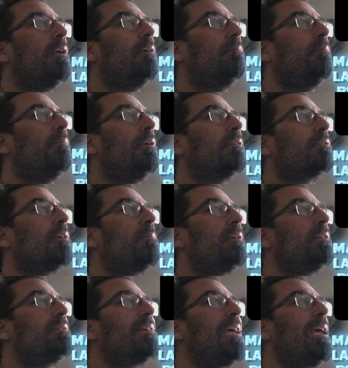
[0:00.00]
Because I'm going
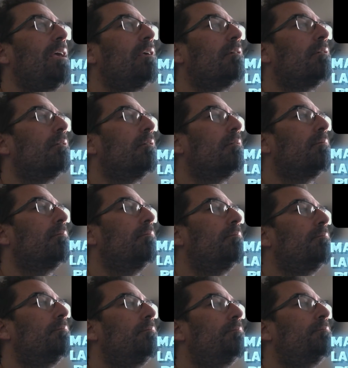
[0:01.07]
to take
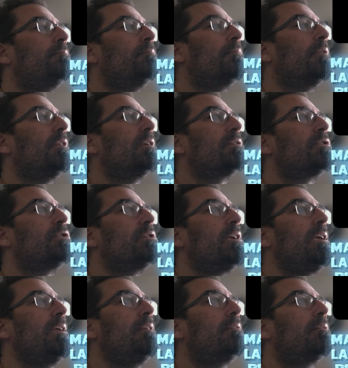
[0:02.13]
this
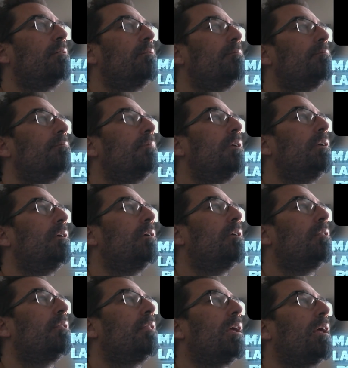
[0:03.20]
sheet
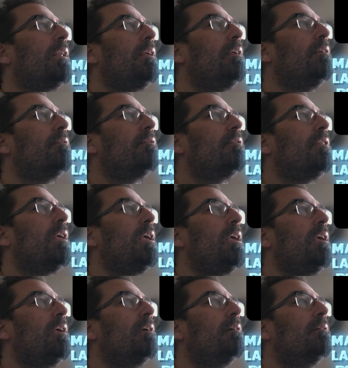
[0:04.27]
that is the